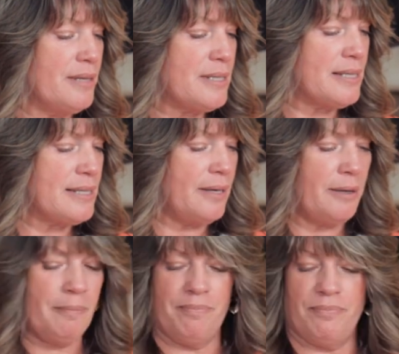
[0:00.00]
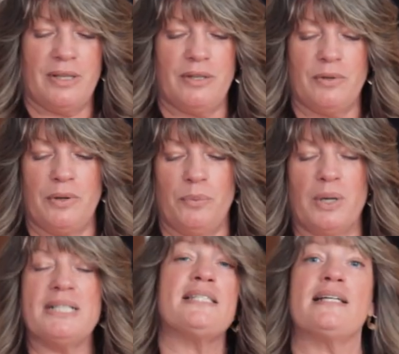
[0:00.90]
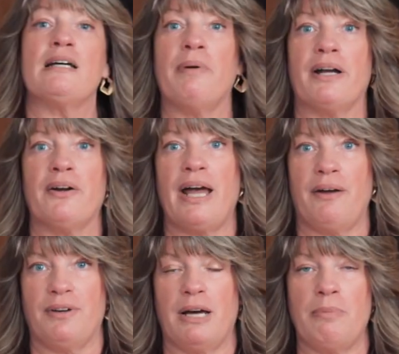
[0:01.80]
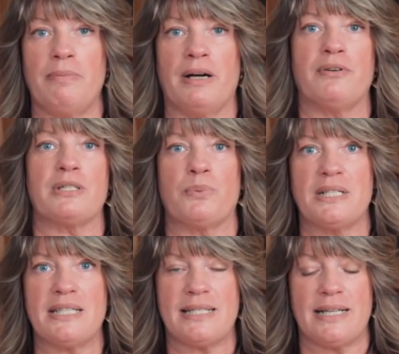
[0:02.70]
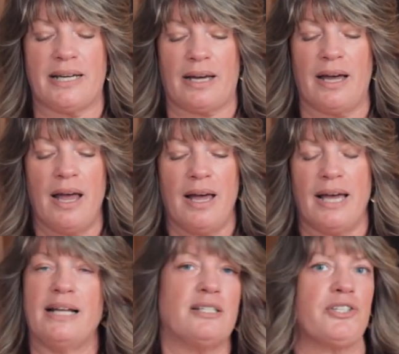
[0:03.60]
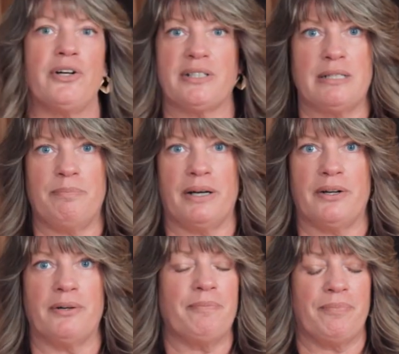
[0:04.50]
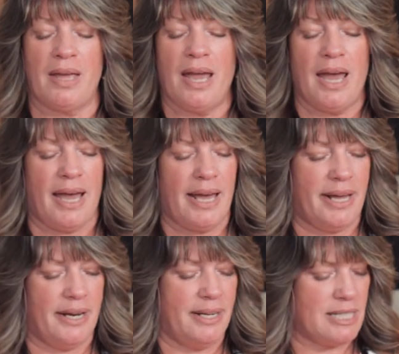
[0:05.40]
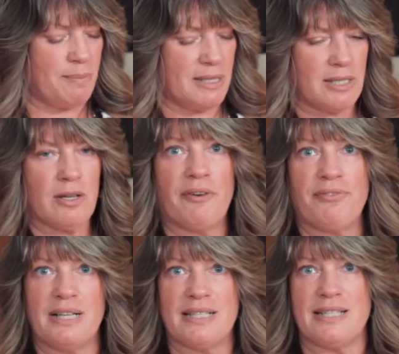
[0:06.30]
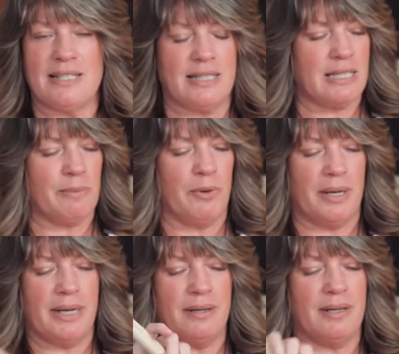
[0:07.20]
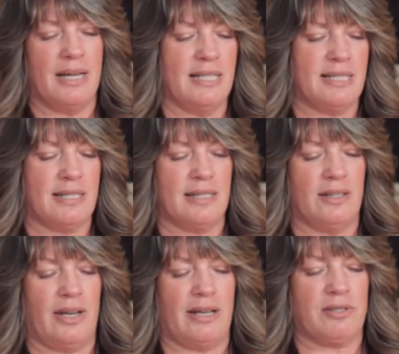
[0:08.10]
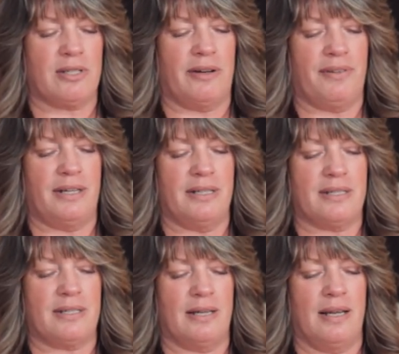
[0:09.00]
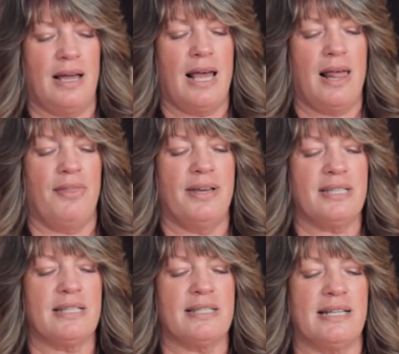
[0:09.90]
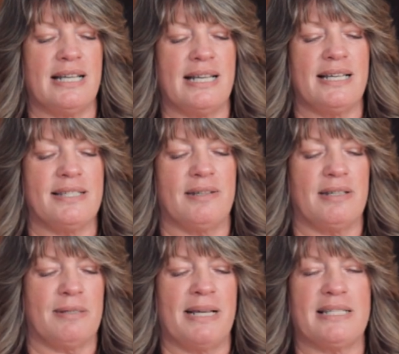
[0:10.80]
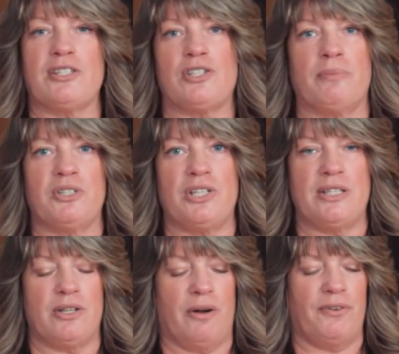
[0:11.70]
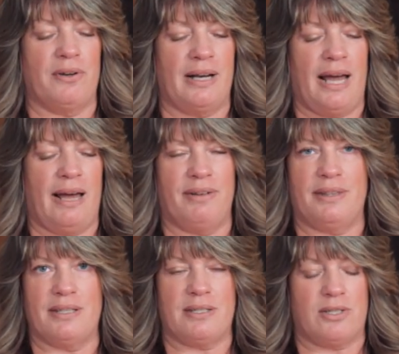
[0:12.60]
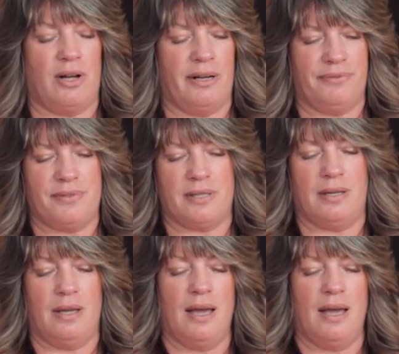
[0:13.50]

This is 1 stick of butter, 1/2 cup of butter is 1 stick, and it's salted butter. And it's been softening since this morning. Look how soft that is. This makes it so much easier if you can have it this soft.